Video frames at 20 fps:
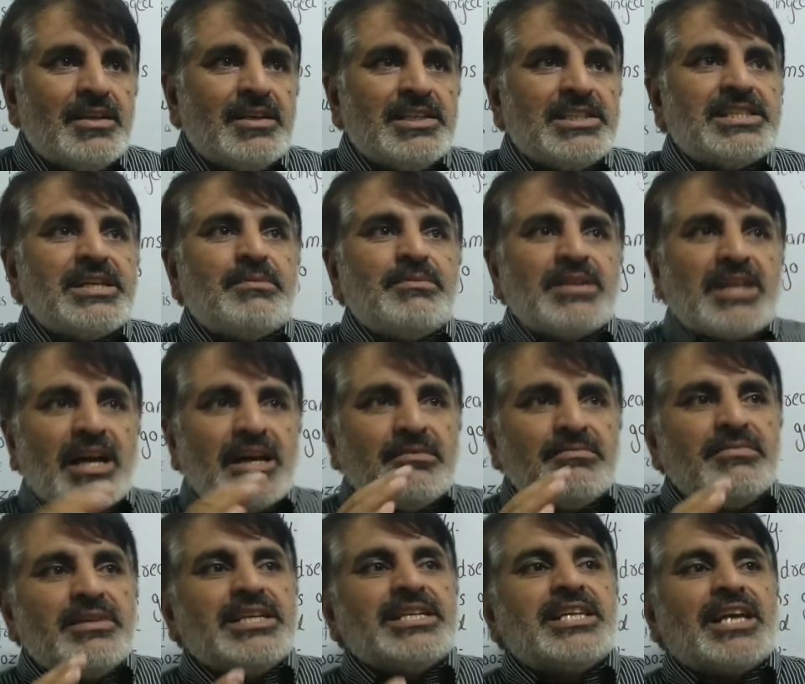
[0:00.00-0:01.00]

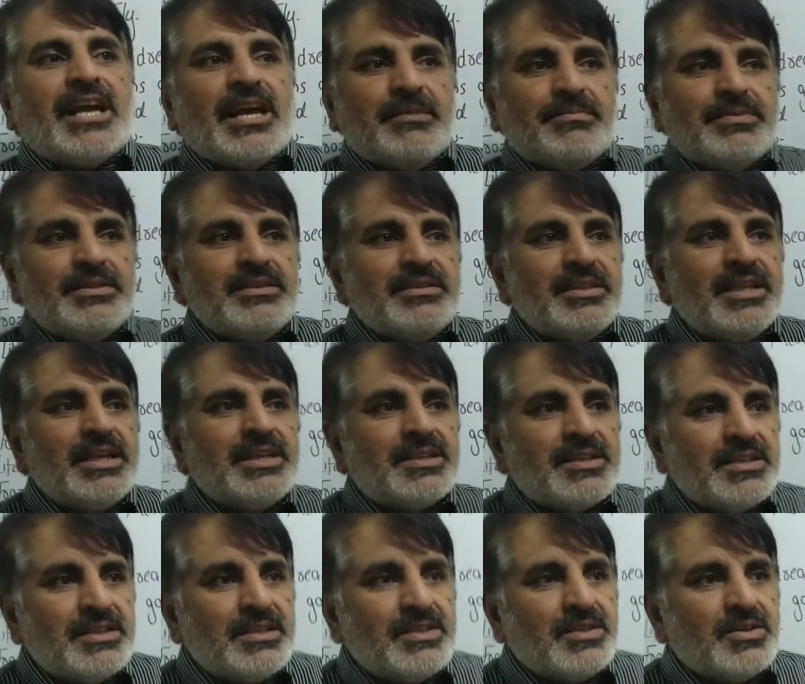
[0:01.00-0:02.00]
Sometimes it happens
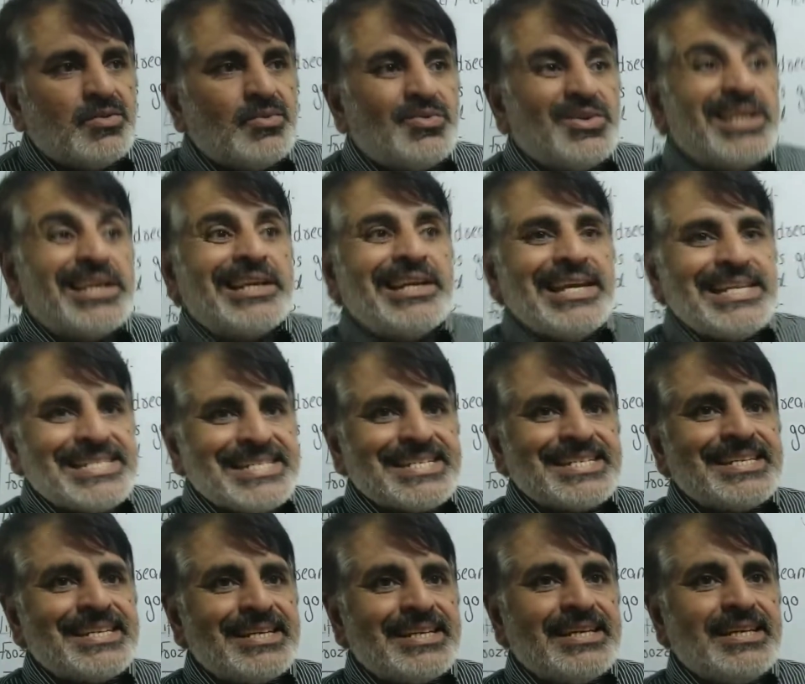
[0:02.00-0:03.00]
that we
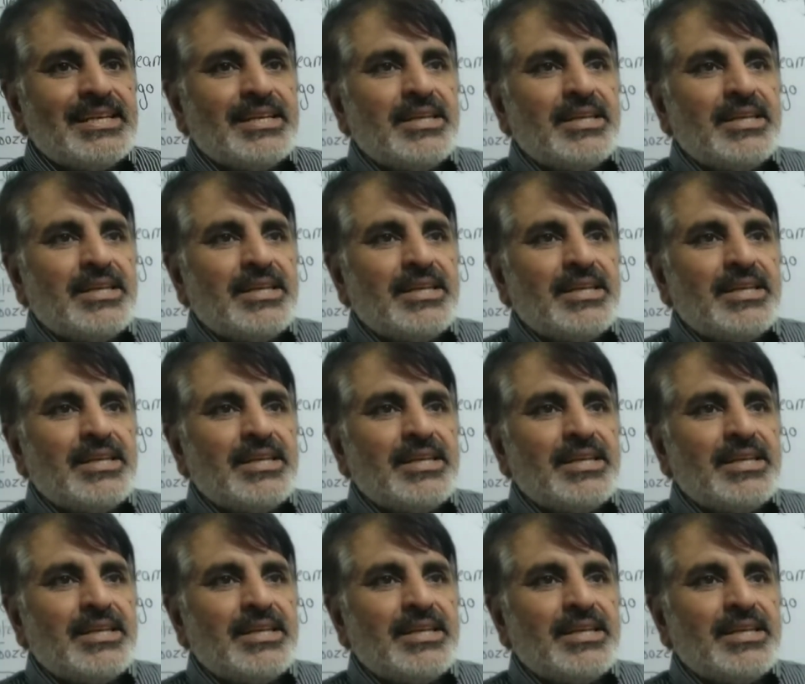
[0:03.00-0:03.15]
guess,